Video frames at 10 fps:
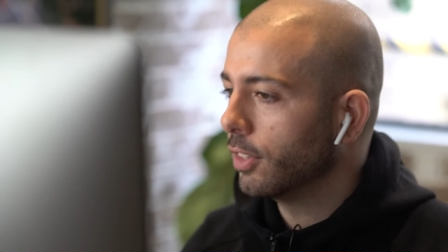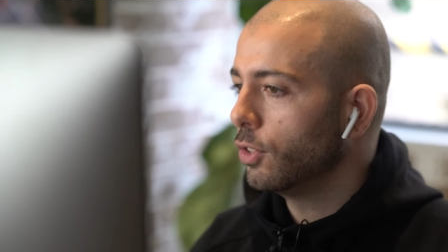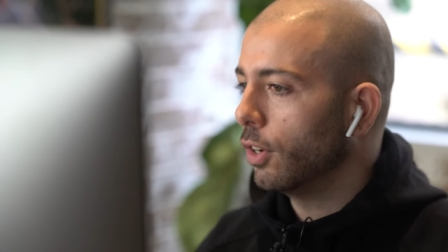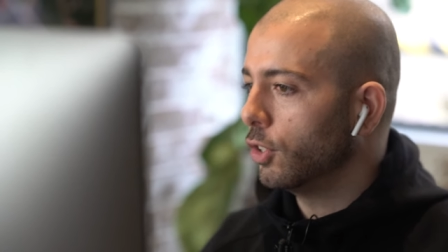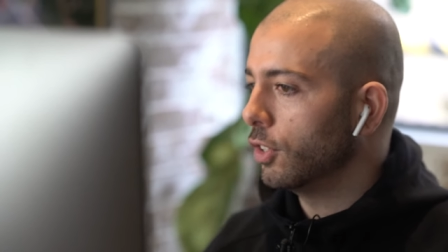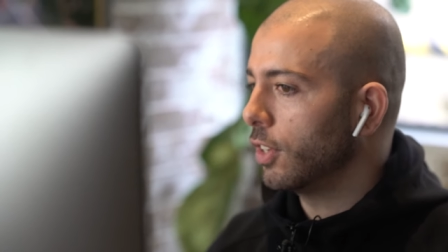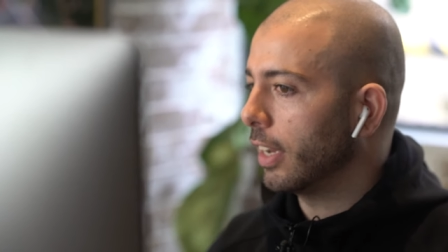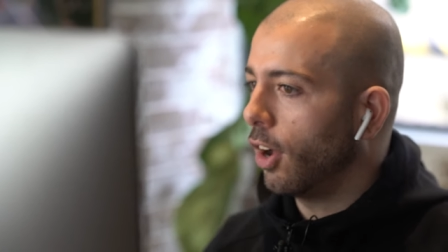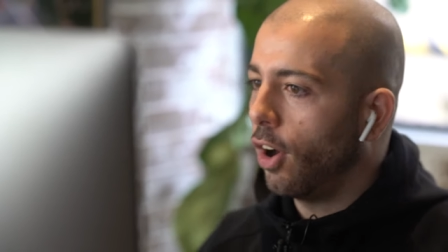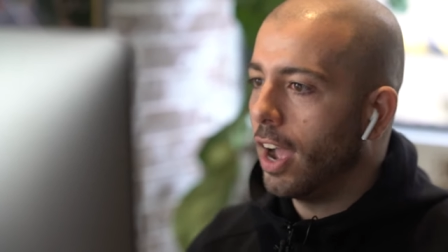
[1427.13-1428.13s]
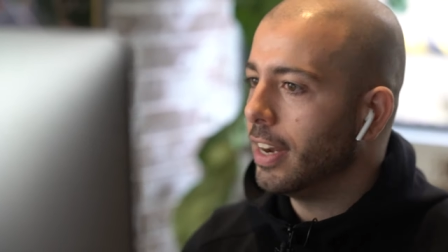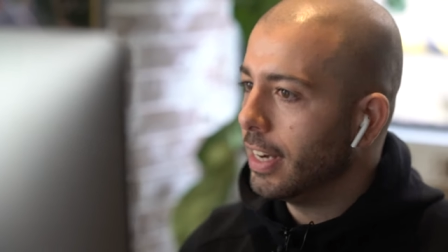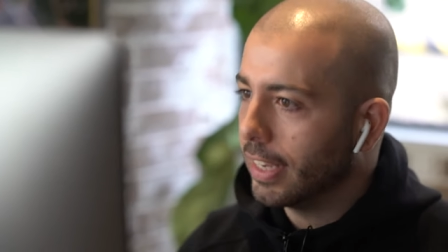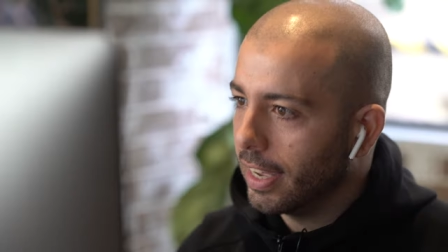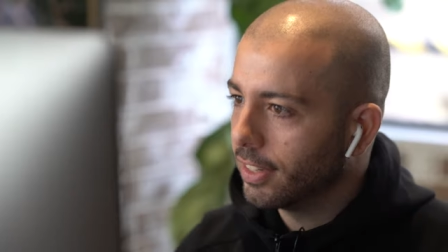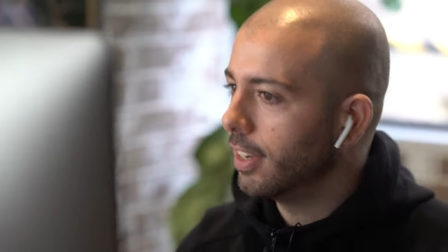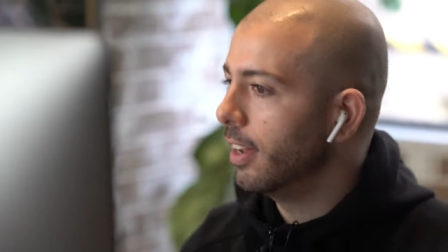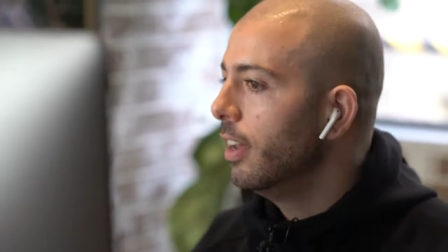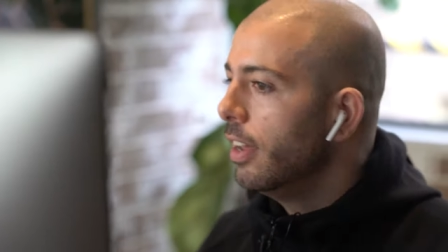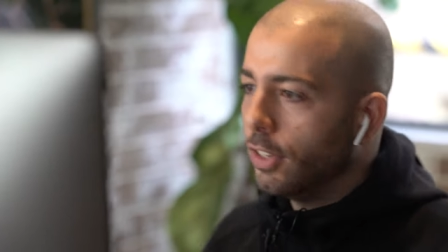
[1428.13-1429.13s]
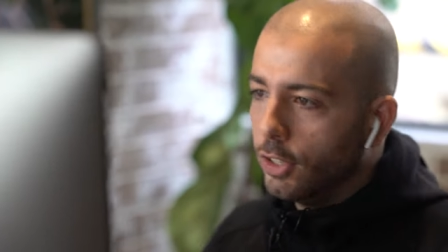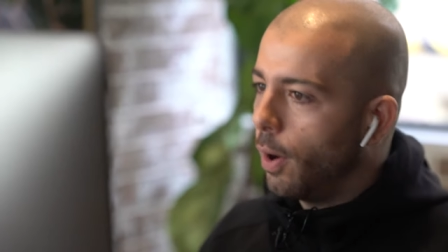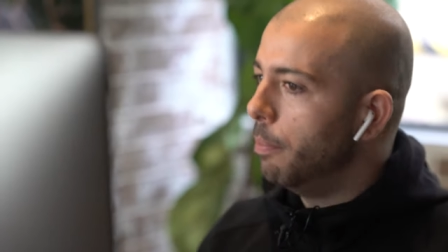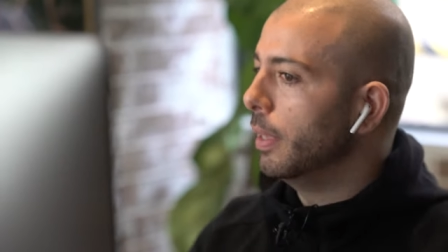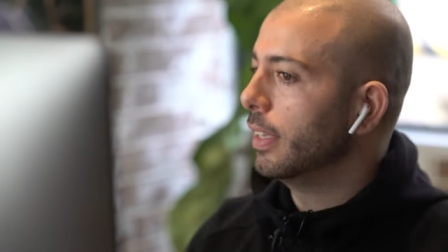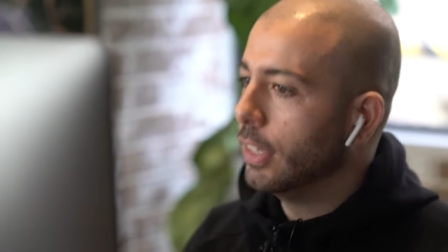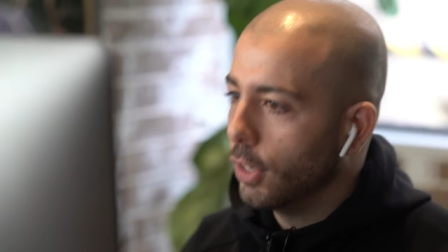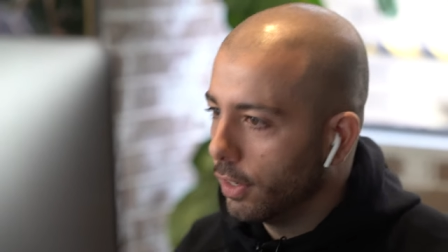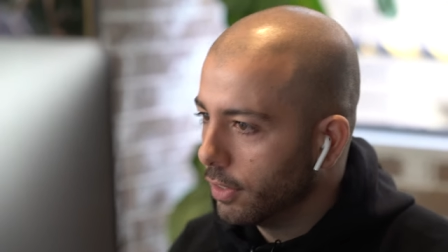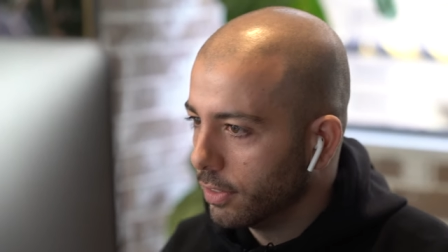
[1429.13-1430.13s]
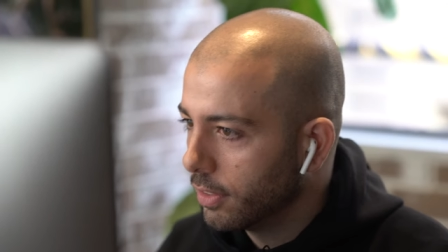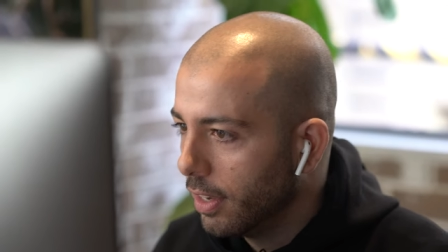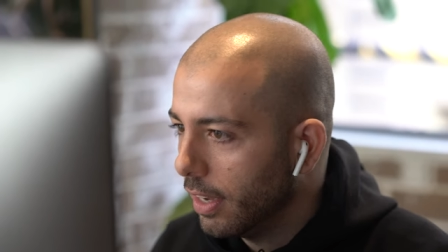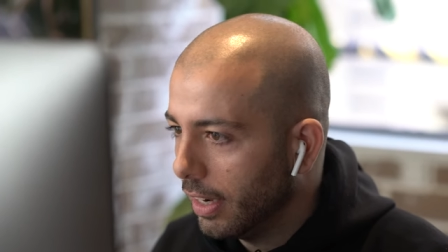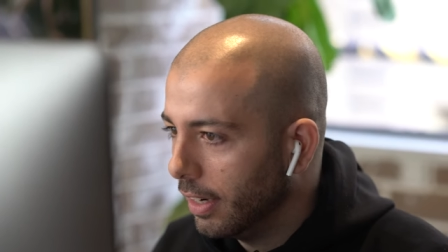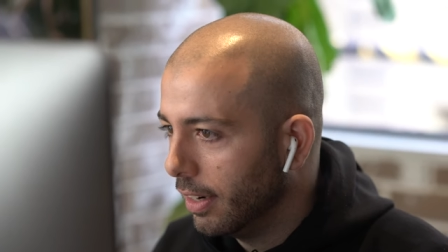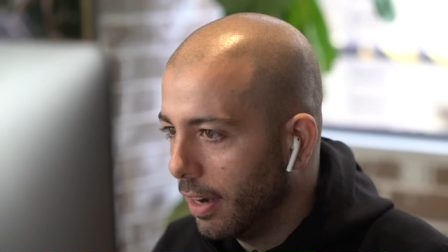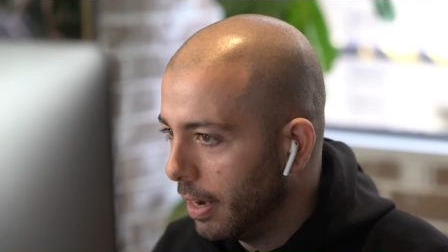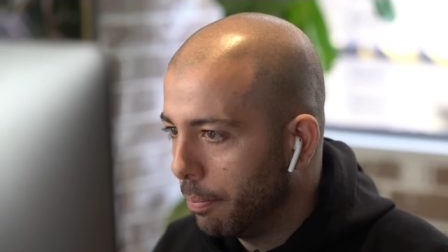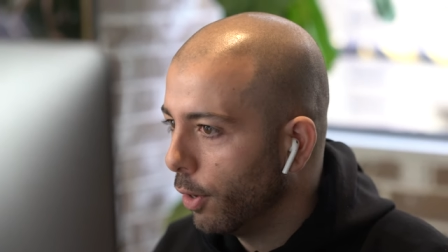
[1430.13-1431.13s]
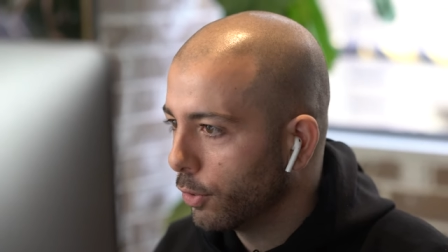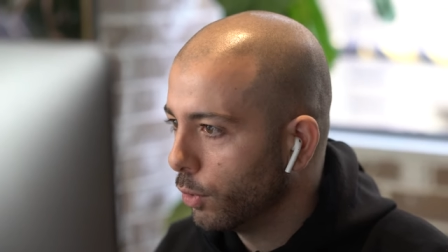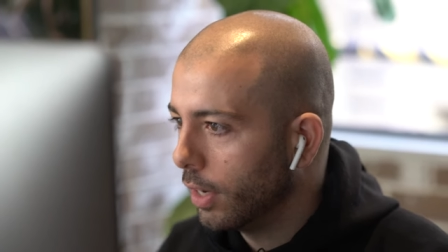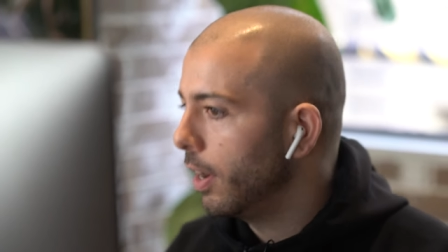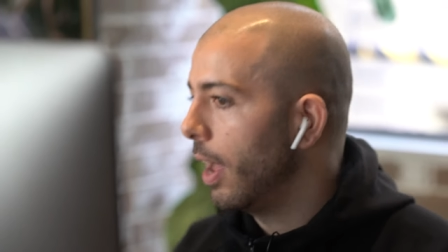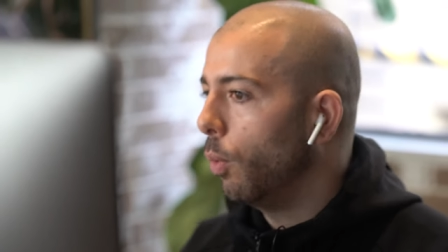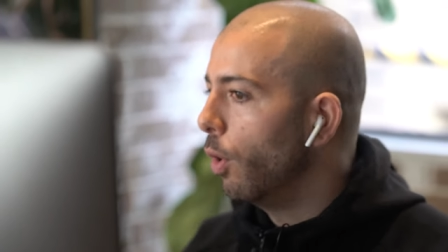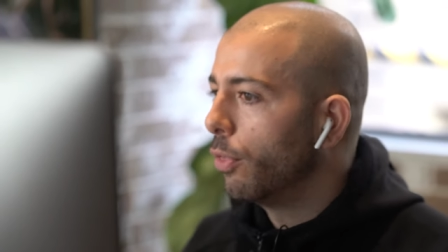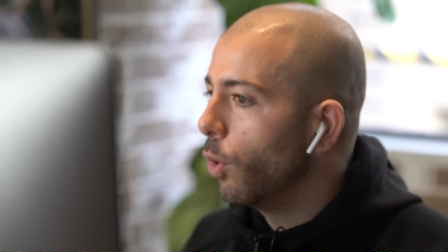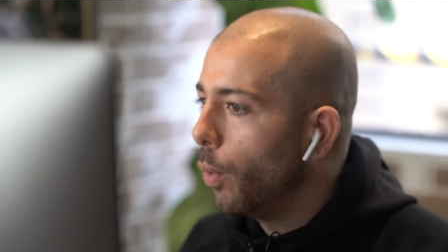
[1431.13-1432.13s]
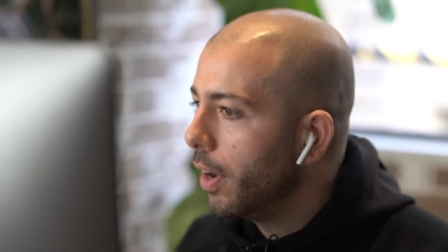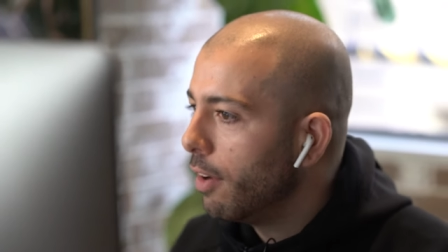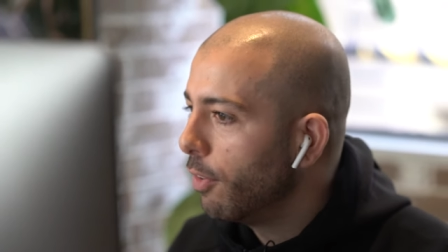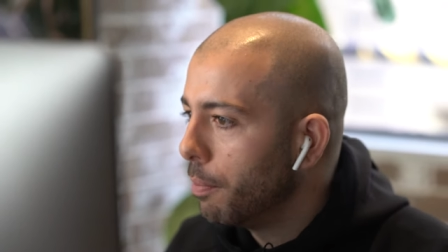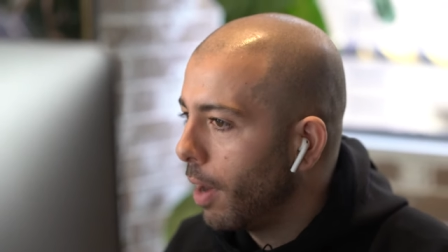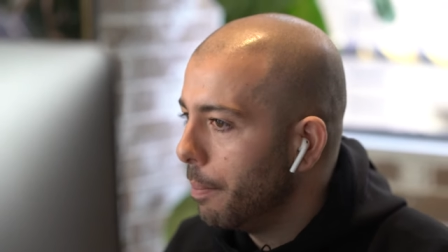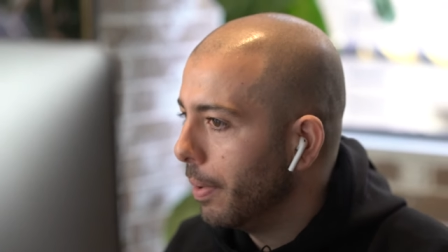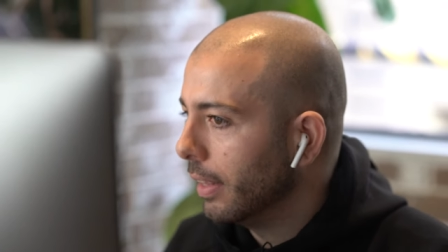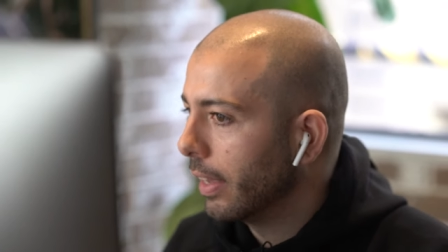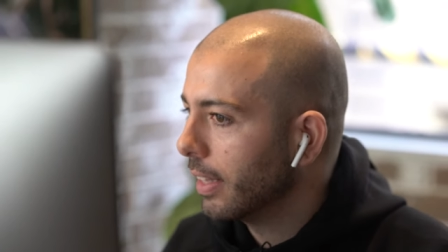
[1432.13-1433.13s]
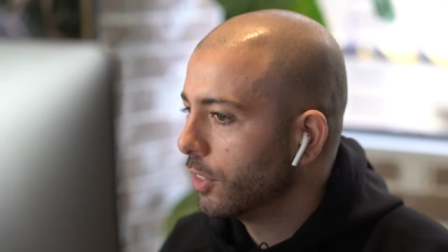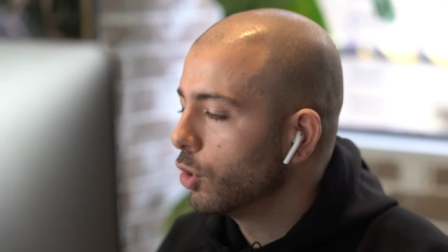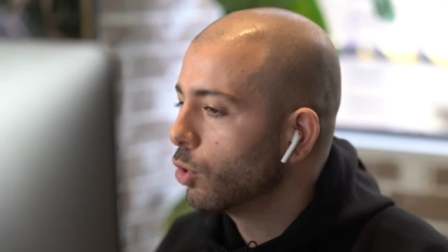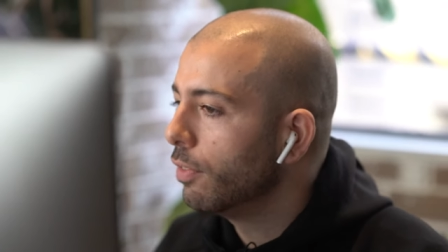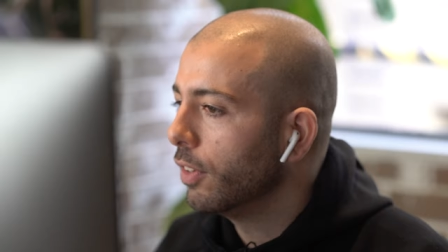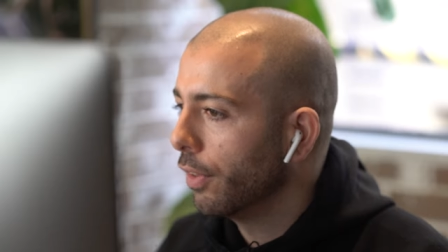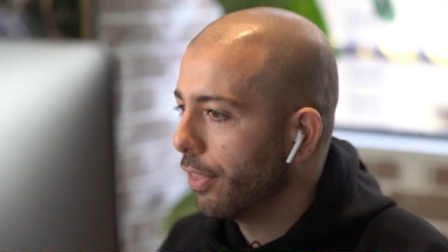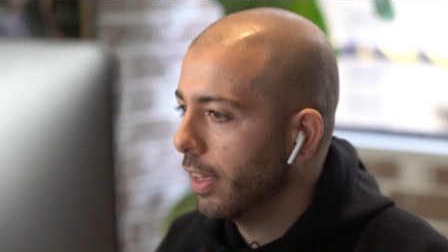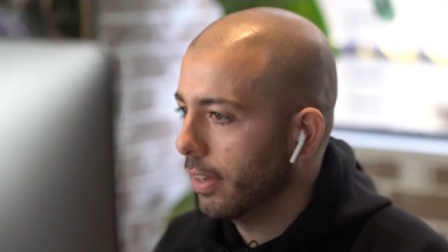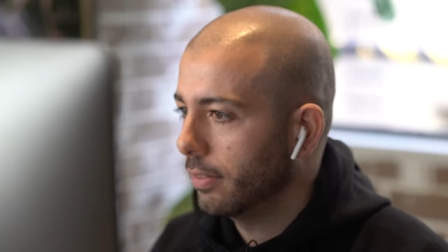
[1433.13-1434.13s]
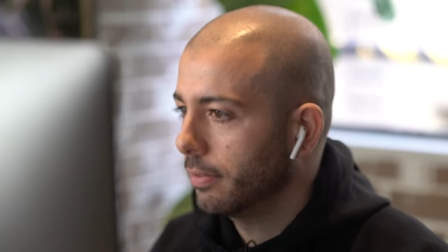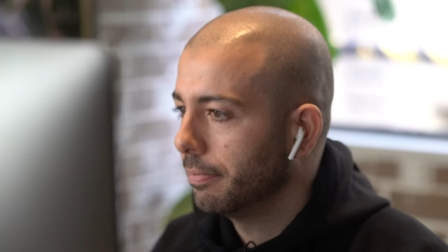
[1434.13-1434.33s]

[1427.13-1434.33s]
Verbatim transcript: It's not just like, oh, I need to get to, you know, a billion dollars in, in personal net worth, or whatever it might be. Like, that's a trivial thing.